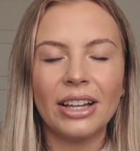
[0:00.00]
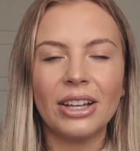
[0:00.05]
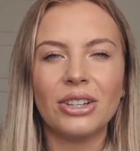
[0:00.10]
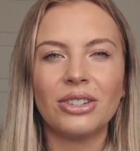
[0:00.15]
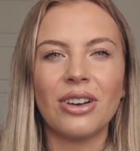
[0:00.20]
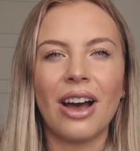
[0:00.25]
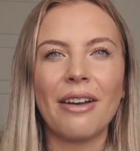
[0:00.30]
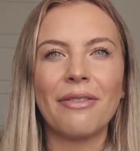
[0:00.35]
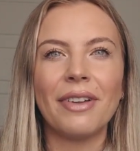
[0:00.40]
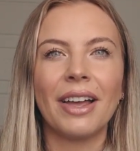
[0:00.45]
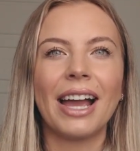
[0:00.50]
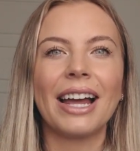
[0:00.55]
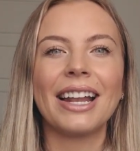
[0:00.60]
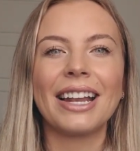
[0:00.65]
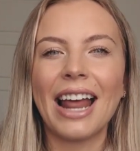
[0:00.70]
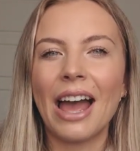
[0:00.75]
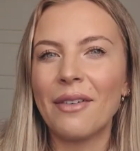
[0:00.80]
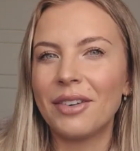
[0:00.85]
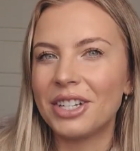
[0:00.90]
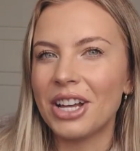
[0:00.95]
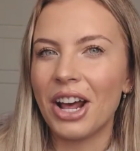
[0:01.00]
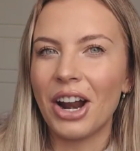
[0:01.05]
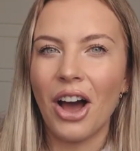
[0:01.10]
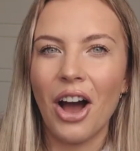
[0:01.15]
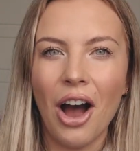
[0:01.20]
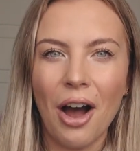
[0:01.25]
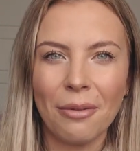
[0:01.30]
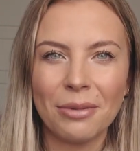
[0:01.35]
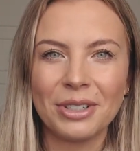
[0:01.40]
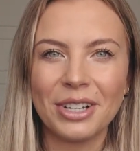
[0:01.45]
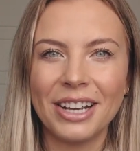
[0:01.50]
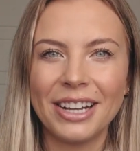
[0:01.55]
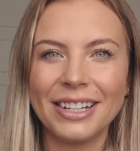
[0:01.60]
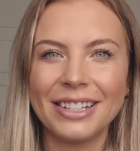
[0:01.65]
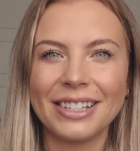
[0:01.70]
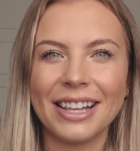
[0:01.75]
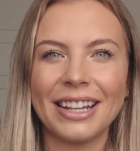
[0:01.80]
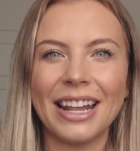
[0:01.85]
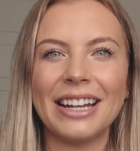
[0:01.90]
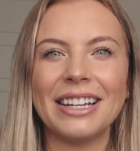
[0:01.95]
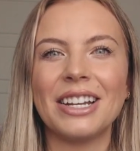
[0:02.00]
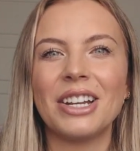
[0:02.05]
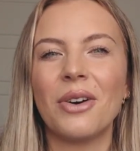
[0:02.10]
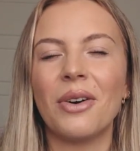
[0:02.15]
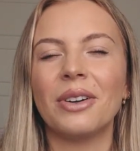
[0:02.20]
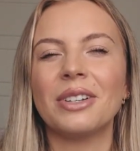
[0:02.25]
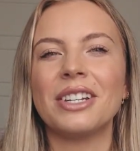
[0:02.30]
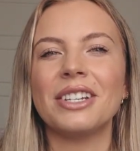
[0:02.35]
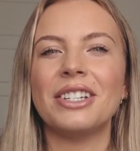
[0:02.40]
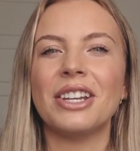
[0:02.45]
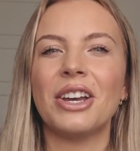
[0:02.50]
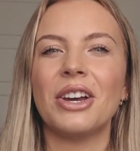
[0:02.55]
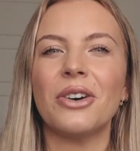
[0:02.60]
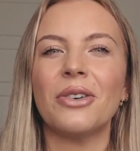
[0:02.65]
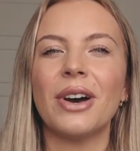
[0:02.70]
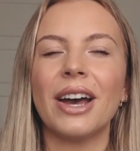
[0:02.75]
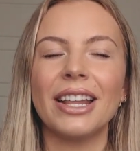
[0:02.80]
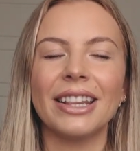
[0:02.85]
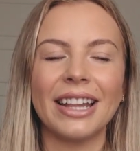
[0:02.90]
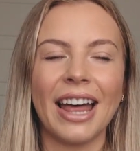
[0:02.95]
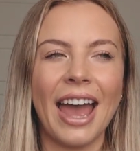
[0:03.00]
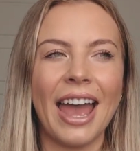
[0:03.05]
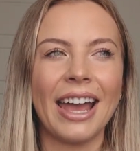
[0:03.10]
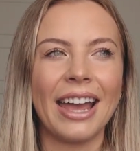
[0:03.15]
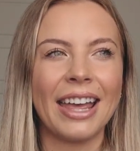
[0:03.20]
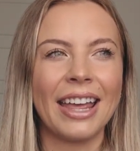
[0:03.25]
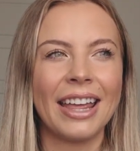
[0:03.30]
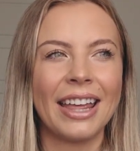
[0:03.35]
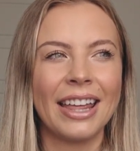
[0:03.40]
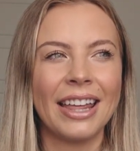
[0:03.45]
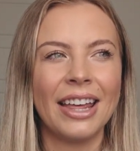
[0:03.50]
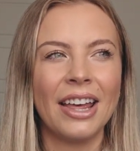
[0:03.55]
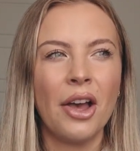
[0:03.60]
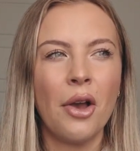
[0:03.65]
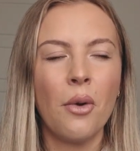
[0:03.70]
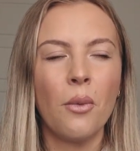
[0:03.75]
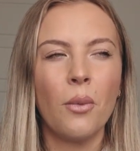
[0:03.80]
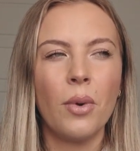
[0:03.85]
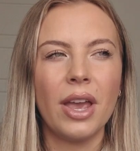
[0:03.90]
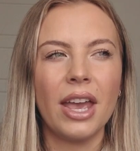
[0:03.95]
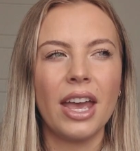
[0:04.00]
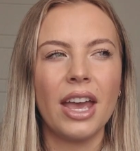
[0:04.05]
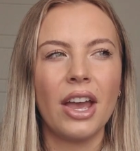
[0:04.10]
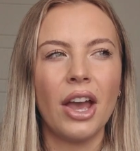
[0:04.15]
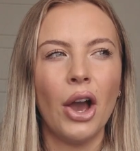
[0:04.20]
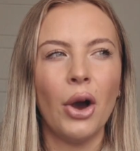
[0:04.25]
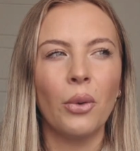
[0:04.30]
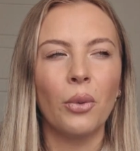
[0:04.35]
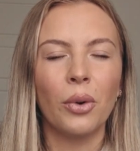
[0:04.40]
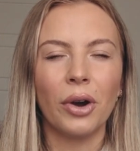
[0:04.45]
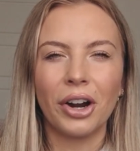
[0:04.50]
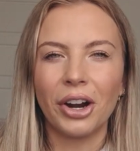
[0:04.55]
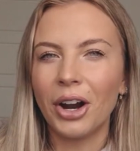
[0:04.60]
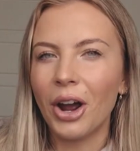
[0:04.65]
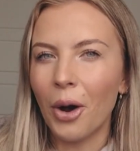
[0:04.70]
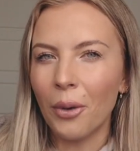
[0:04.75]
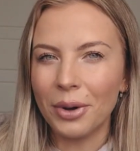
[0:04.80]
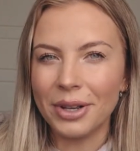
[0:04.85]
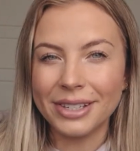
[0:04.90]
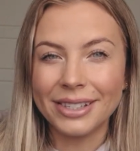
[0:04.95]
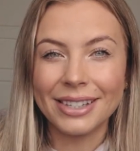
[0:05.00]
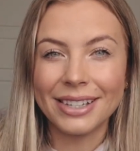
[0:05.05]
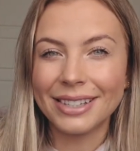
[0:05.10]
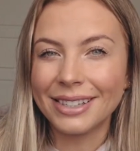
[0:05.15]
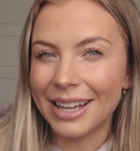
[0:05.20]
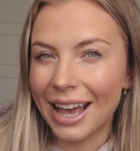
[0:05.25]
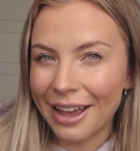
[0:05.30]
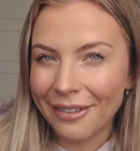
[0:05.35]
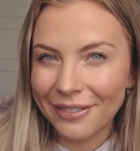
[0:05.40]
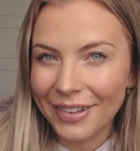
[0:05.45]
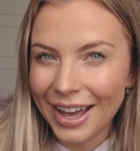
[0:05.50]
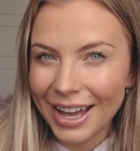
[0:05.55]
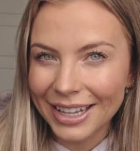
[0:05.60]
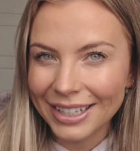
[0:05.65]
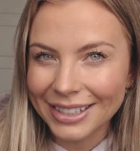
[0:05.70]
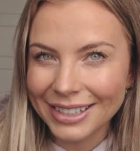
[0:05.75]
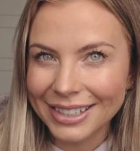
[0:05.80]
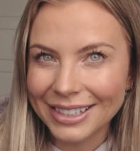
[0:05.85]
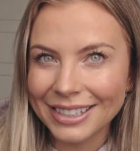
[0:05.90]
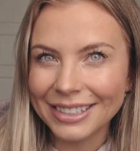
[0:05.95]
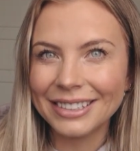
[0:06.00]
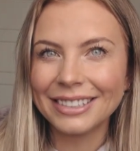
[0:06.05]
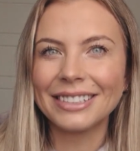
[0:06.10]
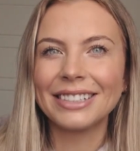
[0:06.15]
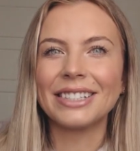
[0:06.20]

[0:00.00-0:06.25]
So I feel like I didn't have a ton of options, and I didn't know what to do. And like, we weren't always the safest.